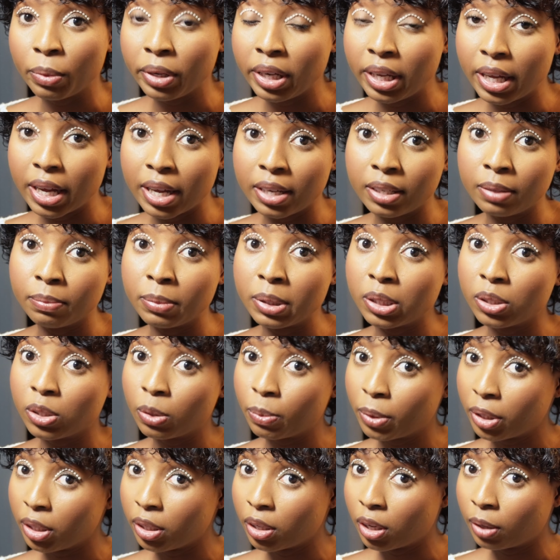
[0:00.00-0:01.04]
many elements,
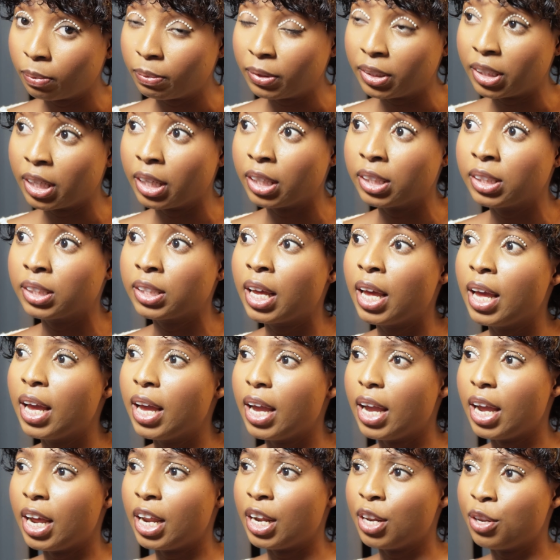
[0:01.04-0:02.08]
so many objects,
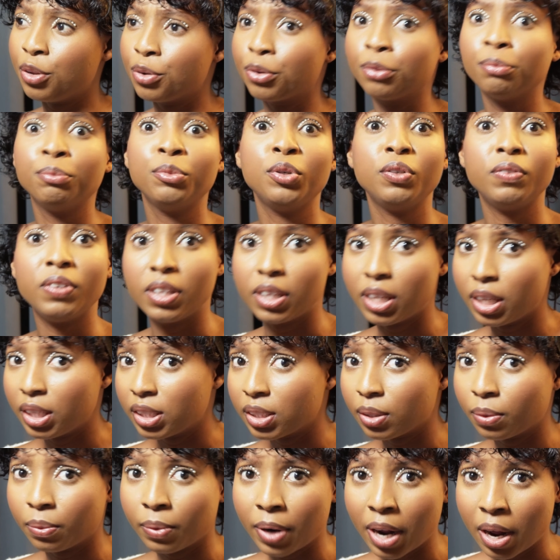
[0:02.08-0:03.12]
and you're moving
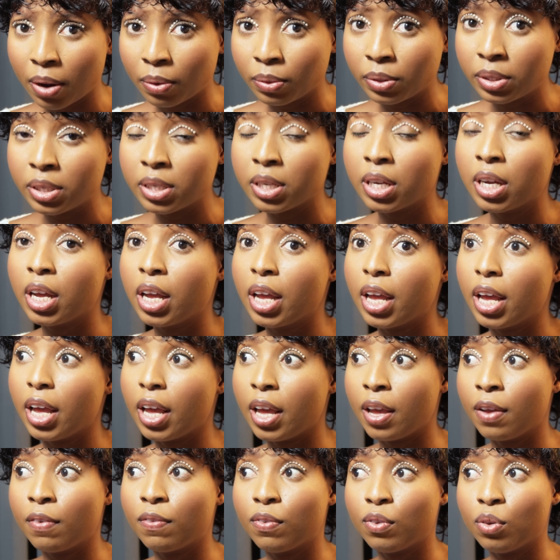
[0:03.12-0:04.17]
things around,
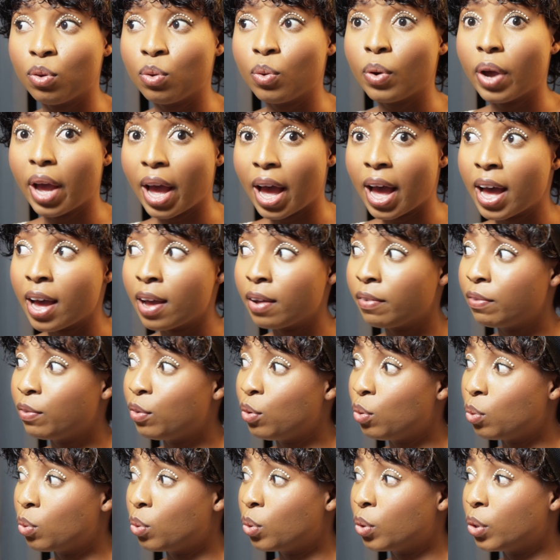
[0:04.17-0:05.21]
if you have
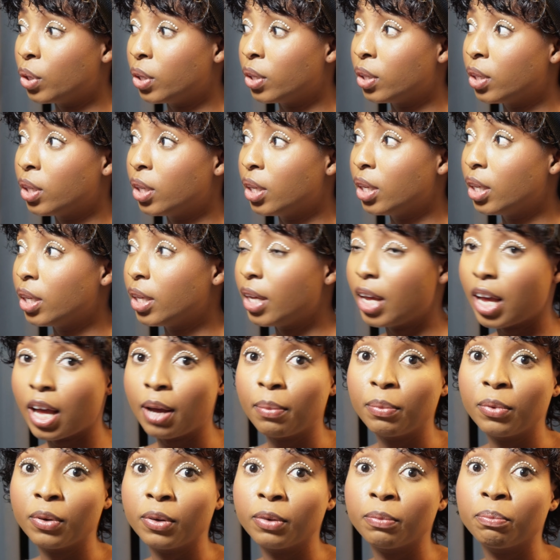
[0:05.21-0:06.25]
your
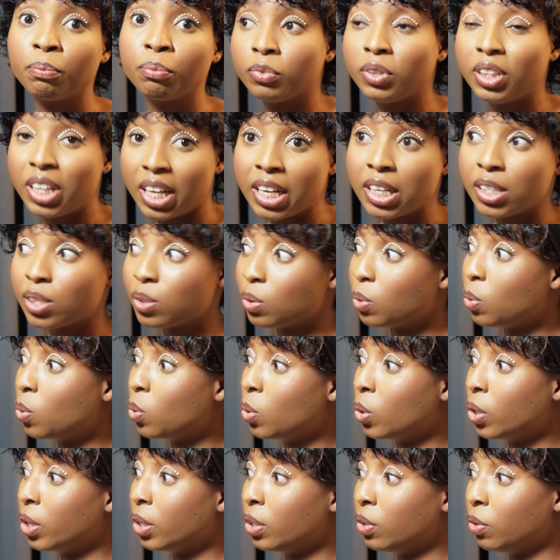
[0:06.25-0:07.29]
camera linked
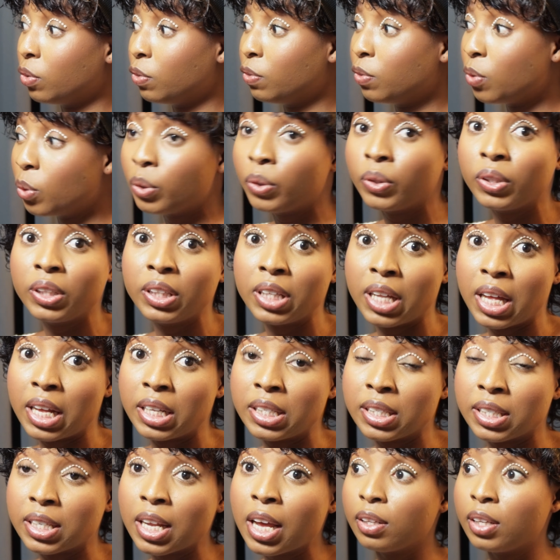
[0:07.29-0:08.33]
or your focal
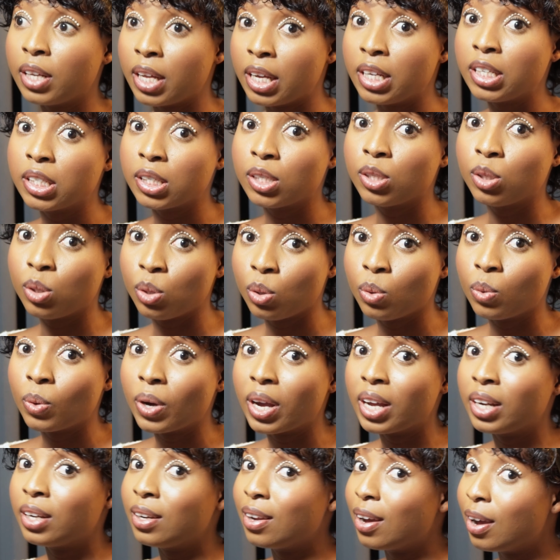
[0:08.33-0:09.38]
lens linked to
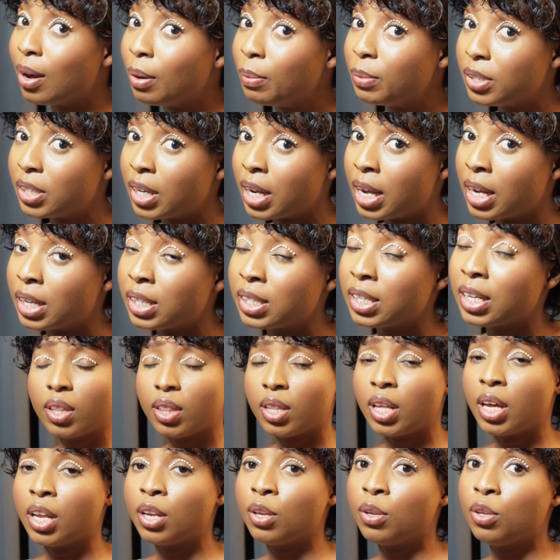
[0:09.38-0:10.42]
an object,
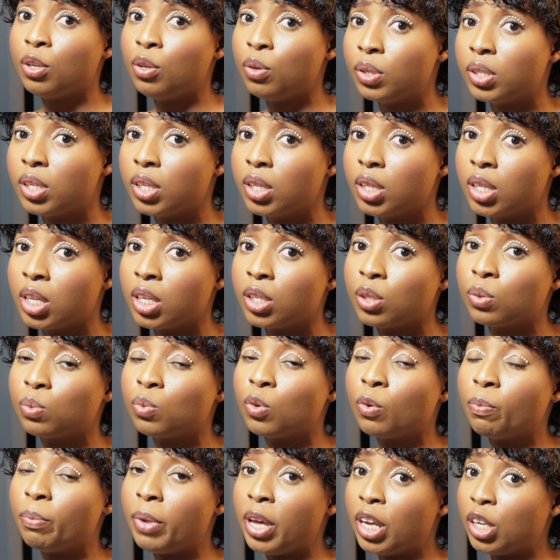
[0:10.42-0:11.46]
then using this
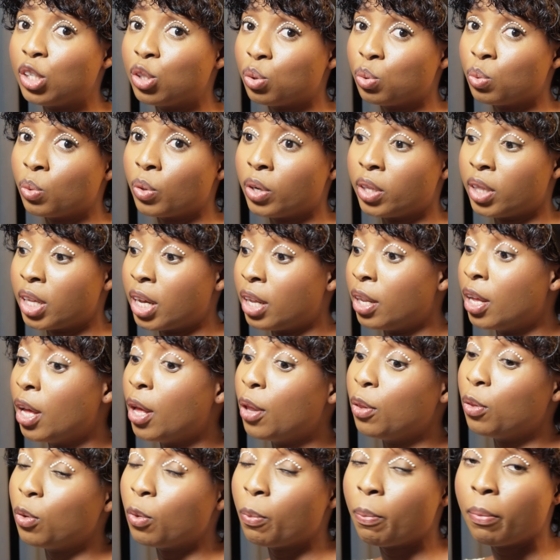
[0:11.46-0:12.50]
will make sure that
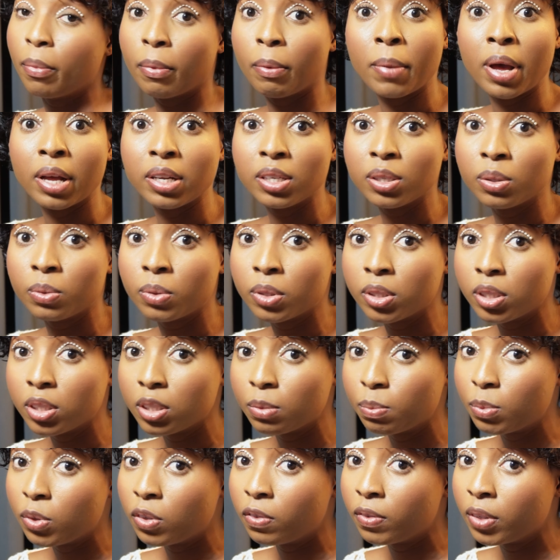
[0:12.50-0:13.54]
no matter what
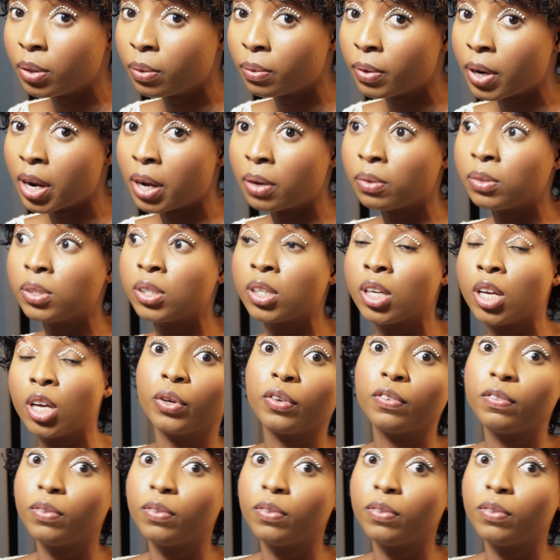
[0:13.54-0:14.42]
is moving around, your